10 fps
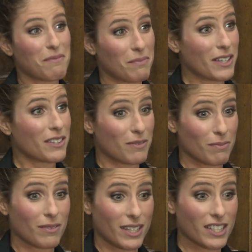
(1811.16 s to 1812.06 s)
this,
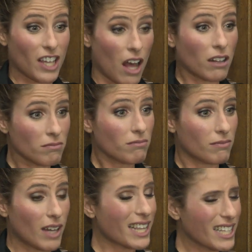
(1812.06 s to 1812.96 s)
this girl,
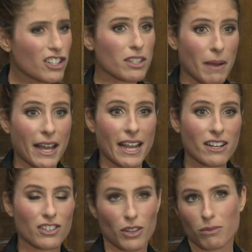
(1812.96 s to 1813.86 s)
I think she's my
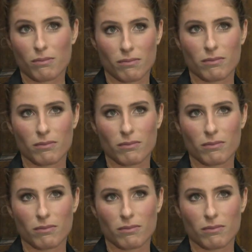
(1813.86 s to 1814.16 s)
age, so